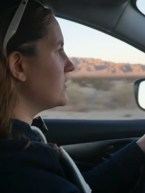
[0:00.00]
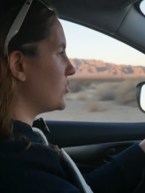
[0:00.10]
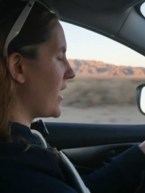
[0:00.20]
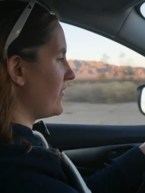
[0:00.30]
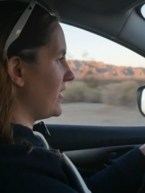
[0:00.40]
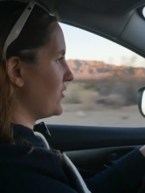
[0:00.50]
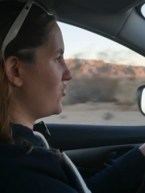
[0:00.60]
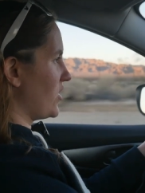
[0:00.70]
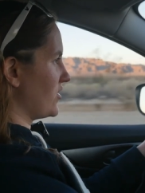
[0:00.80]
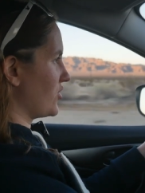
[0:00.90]
driving
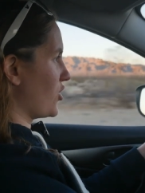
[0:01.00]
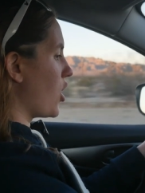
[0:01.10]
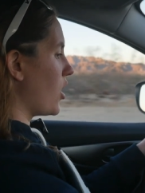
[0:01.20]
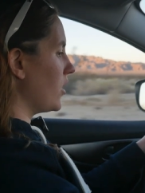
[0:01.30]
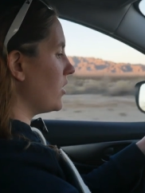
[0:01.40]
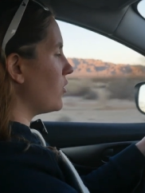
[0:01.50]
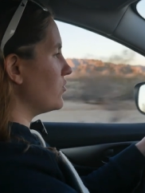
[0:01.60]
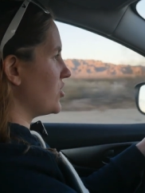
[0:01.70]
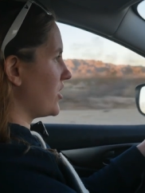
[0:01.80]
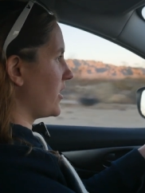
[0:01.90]
instructor car
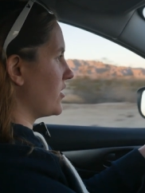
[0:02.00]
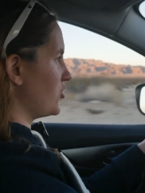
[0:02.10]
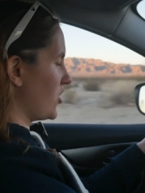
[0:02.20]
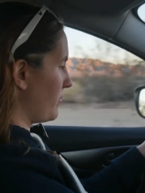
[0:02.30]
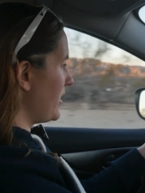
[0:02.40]
during our trip